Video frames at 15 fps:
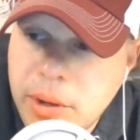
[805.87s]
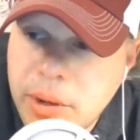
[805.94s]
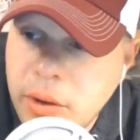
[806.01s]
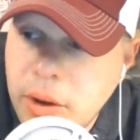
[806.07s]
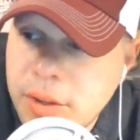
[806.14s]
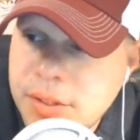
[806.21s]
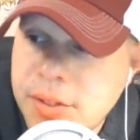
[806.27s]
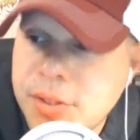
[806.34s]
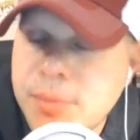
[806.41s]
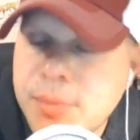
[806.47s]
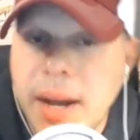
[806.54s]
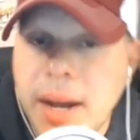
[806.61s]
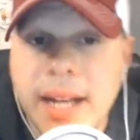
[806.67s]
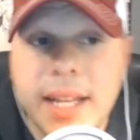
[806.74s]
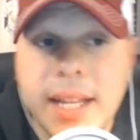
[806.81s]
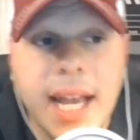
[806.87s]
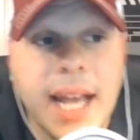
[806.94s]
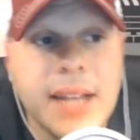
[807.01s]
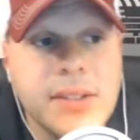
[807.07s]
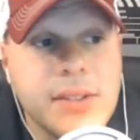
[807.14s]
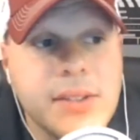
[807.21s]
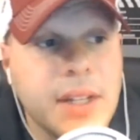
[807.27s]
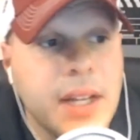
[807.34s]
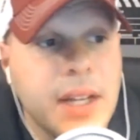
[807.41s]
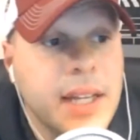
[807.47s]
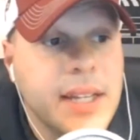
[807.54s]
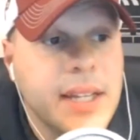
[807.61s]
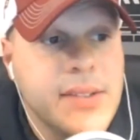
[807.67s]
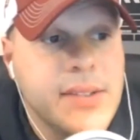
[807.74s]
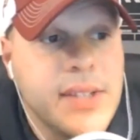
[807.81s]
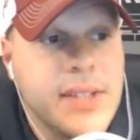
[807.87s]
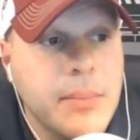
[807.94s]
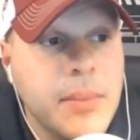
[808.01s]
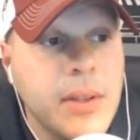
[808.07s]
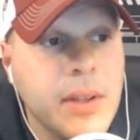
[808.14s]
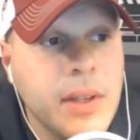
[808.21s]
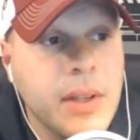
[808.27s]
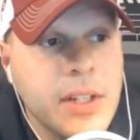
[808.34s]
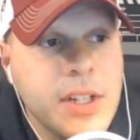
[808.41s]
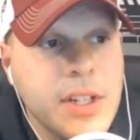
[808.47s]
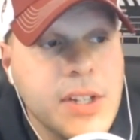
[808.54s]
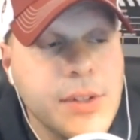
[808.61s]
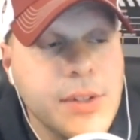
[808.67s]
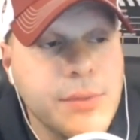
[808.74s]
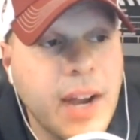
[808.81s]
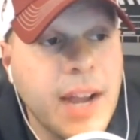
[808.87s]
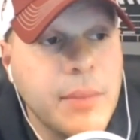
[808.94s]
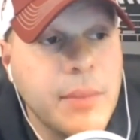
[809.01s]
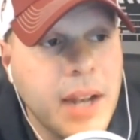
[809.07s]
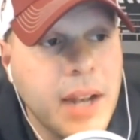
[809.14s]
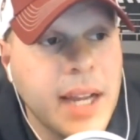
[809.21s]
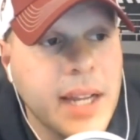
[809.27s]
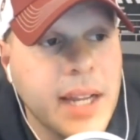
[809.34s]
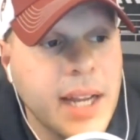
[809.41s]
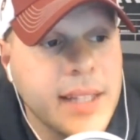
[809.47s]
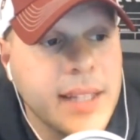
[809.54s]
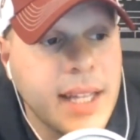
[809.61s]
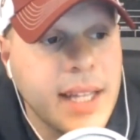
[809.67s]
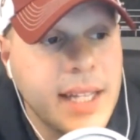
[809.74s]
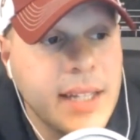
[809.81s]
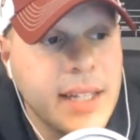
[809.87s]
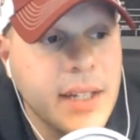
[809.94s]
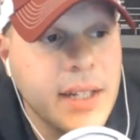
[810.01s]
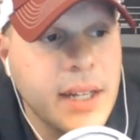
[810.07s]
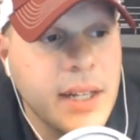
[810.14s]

on Austin's podcast, and he seemed, just the vibe that I got, that he